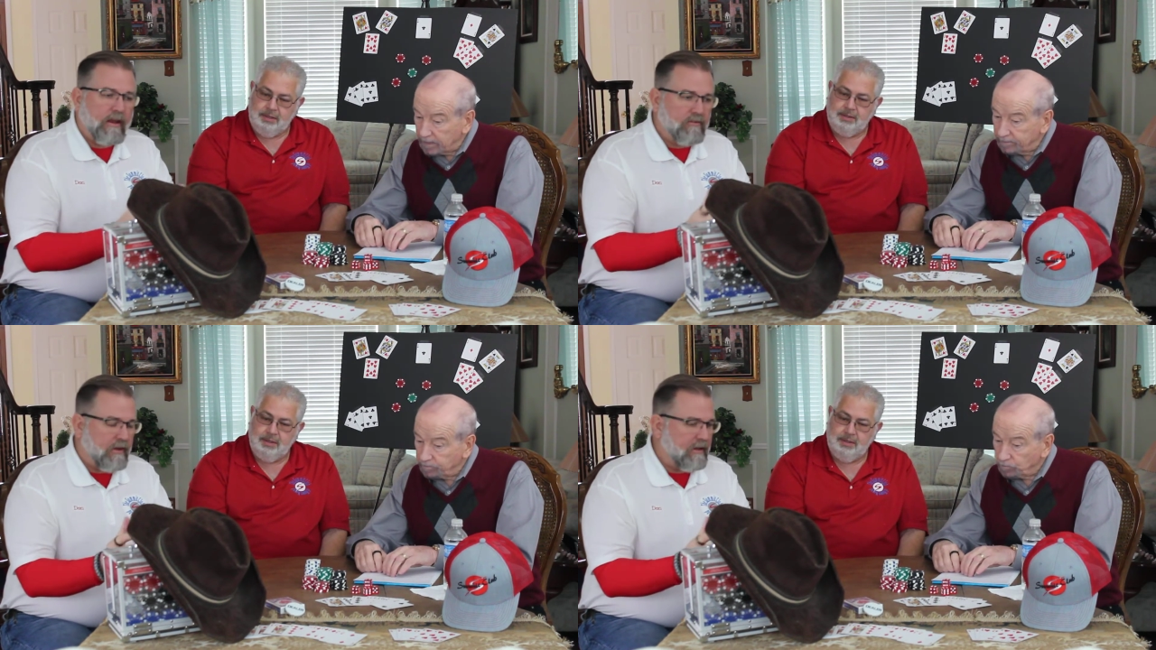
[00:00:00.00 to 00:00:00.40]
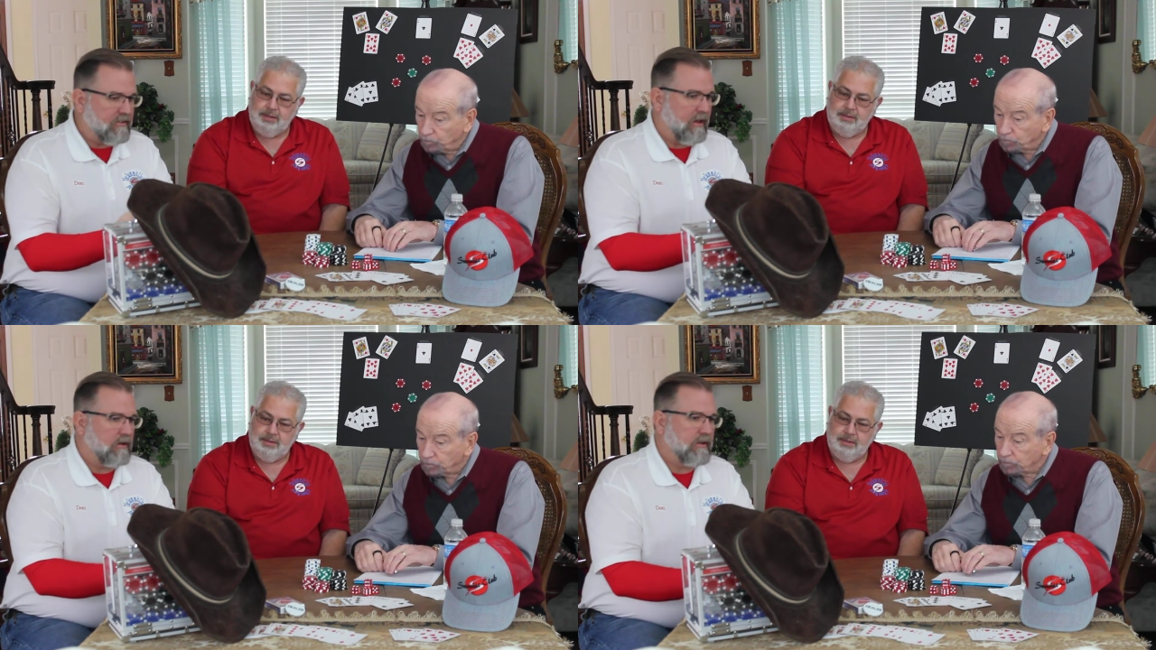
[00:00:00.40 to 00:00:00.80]
Speaker 1: event
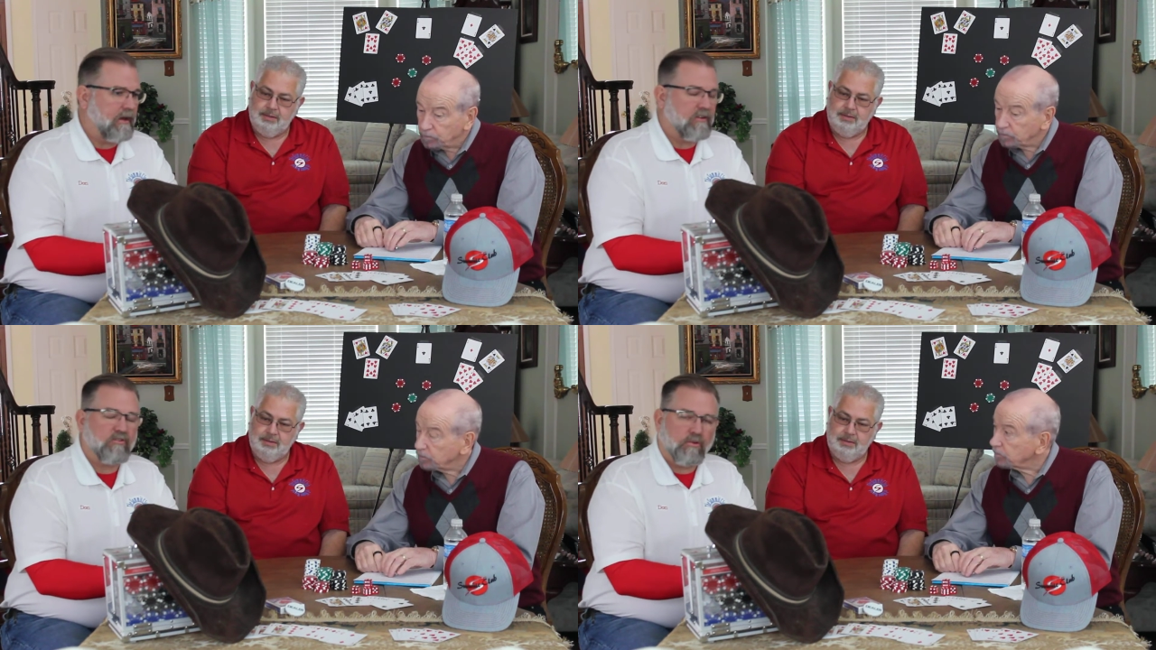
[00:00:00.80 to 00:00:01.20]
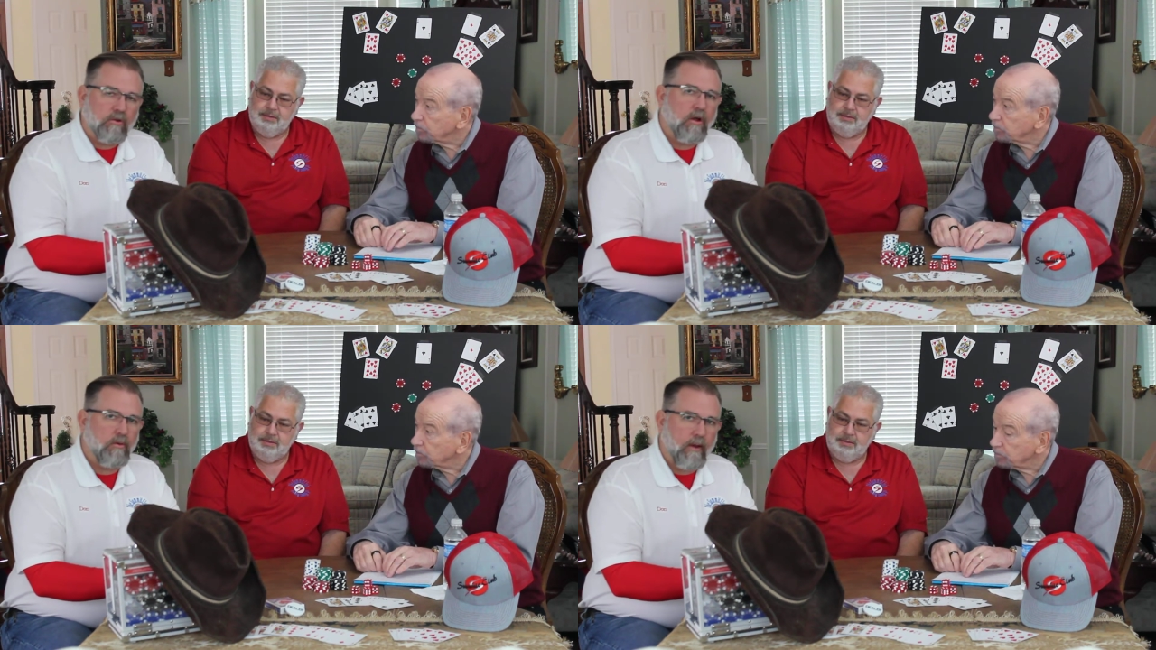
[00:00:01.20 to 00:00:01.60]
held out at
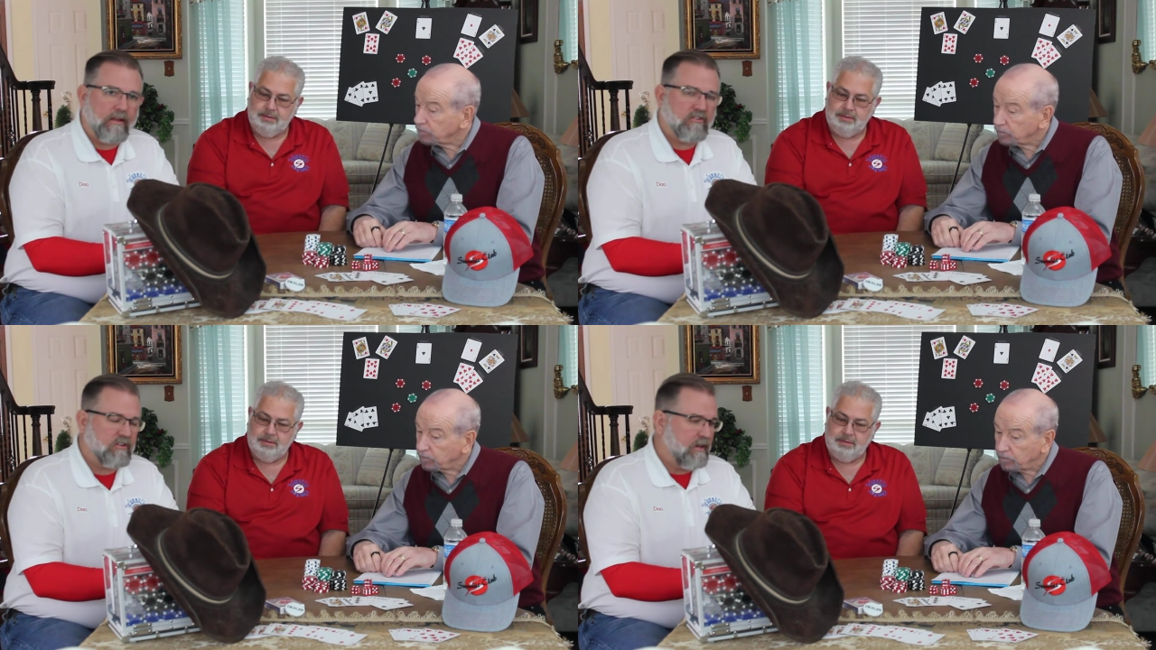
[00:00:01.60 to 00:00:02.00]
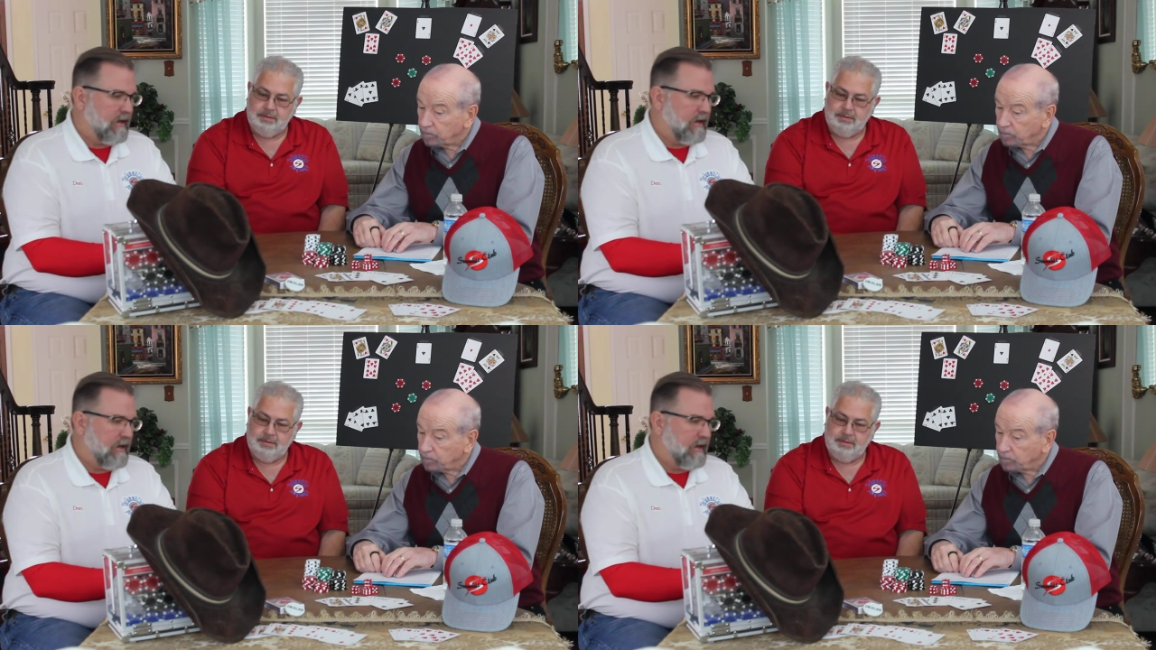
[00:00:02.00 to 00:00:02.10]
Circle R Ranch.